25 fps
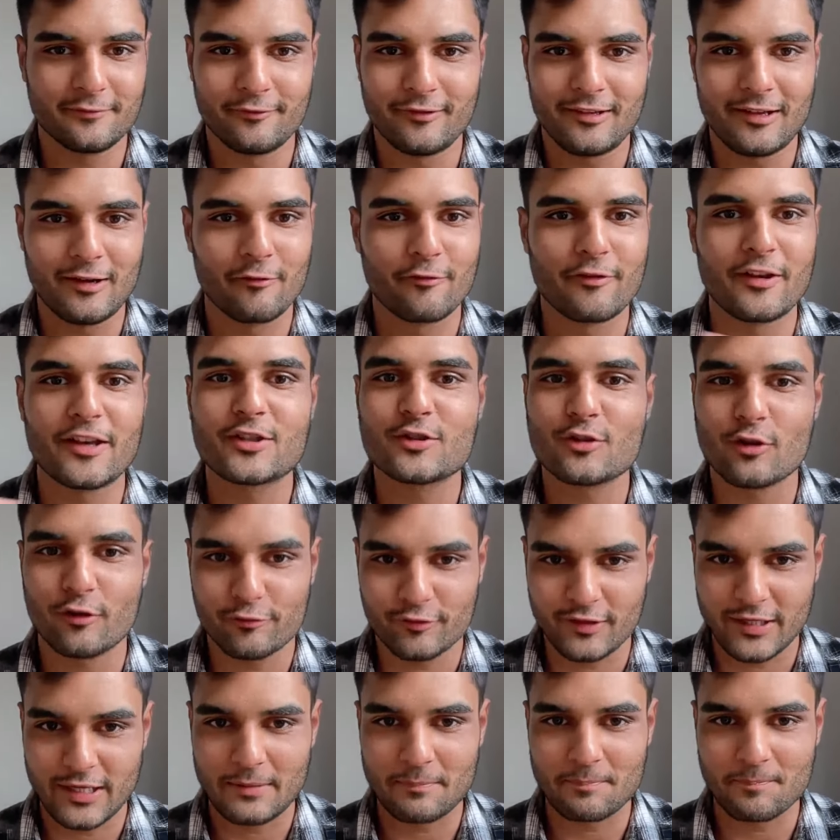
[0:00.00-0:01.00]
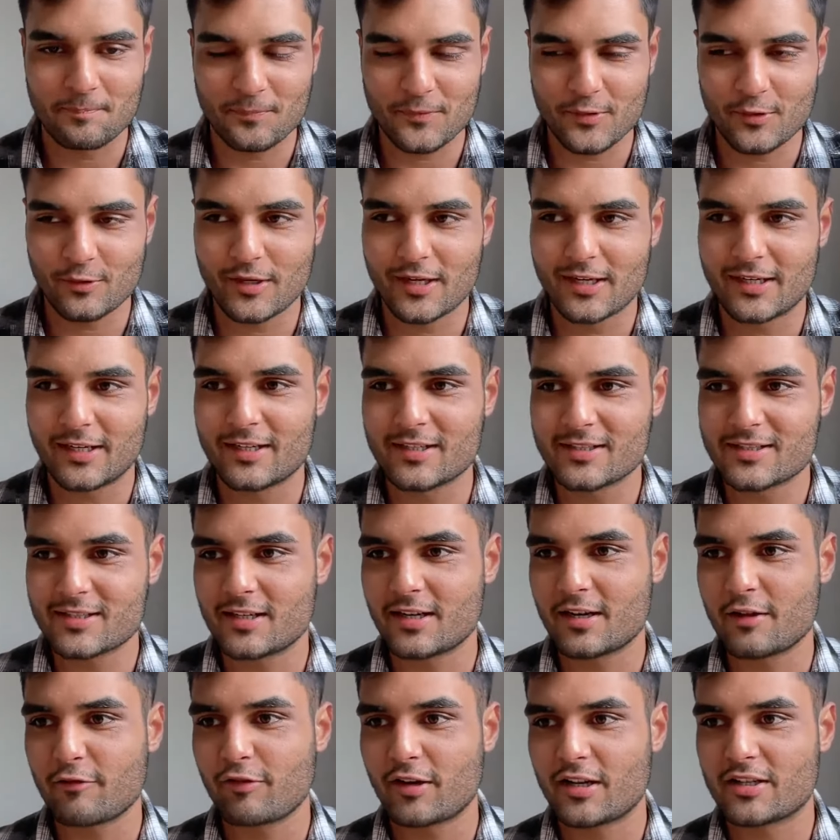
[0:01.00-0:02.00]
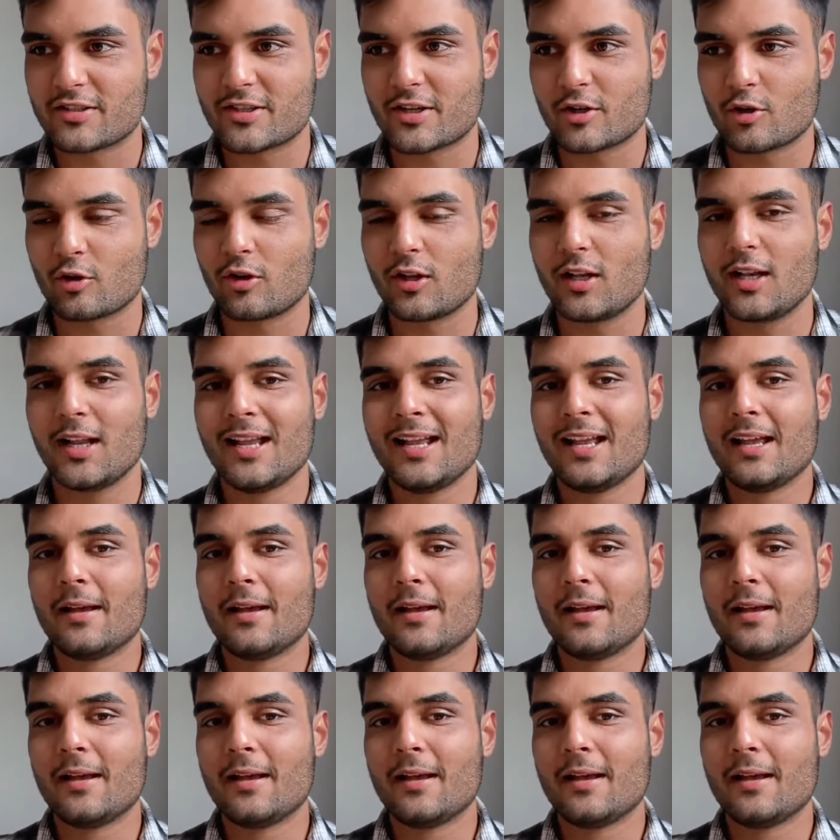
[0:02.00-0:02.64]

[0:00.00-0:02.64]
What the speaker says: a waste of time. Okay, I didn't study French at all.